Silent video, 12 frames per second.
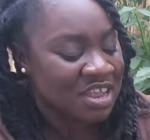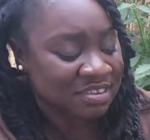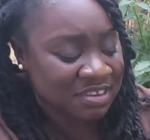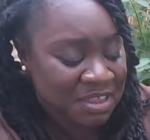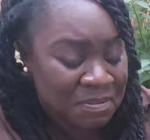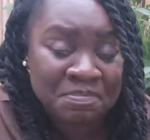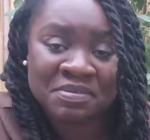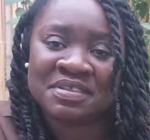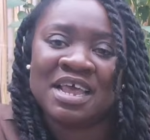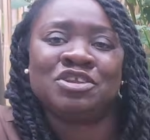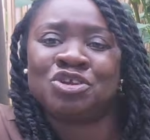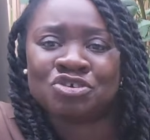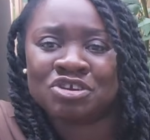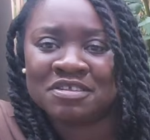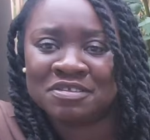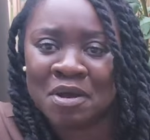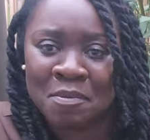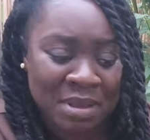tips and tricks
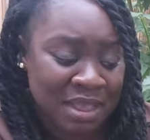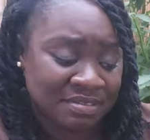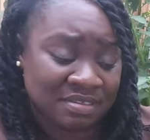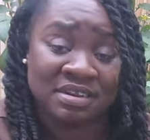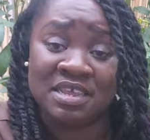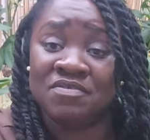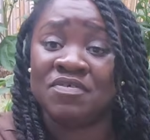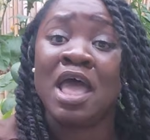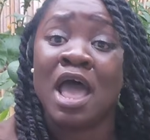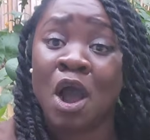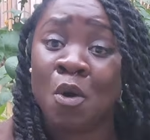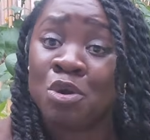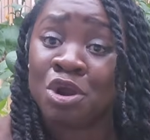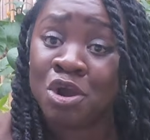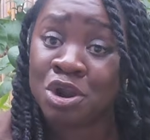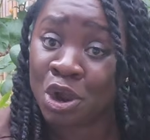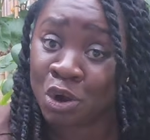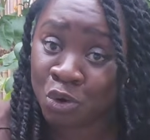up my sleeve, and we're
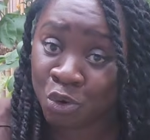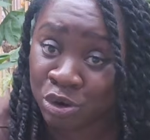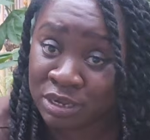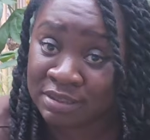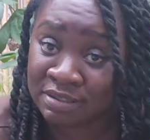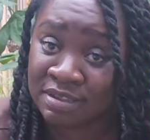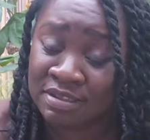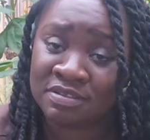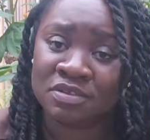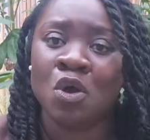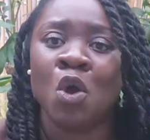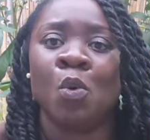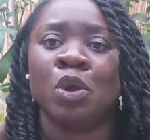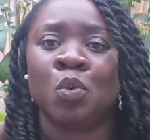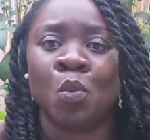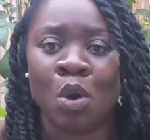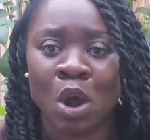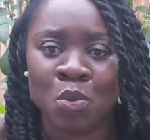gonna grow the season with what